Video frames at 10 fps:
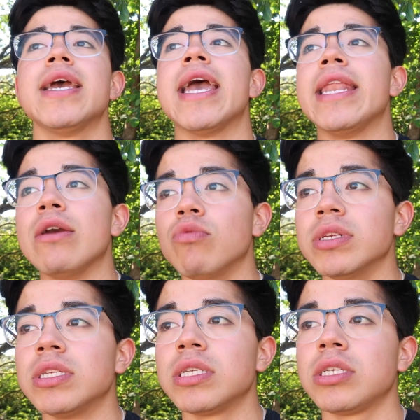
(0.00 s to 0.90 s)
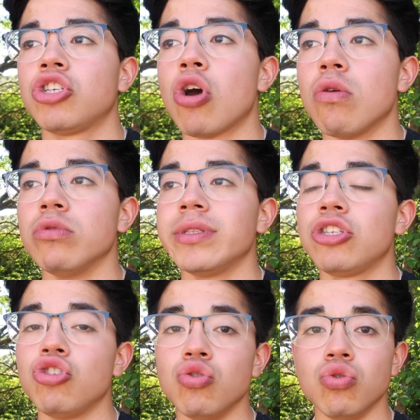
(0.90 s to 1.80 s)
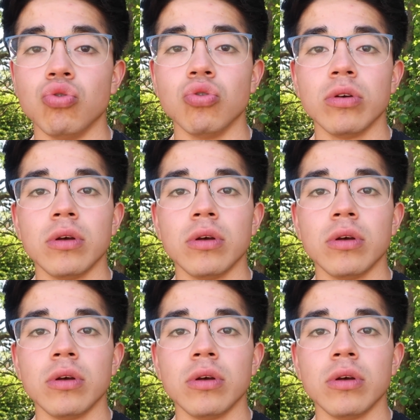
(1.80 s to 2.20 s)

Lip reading: And it was shown to,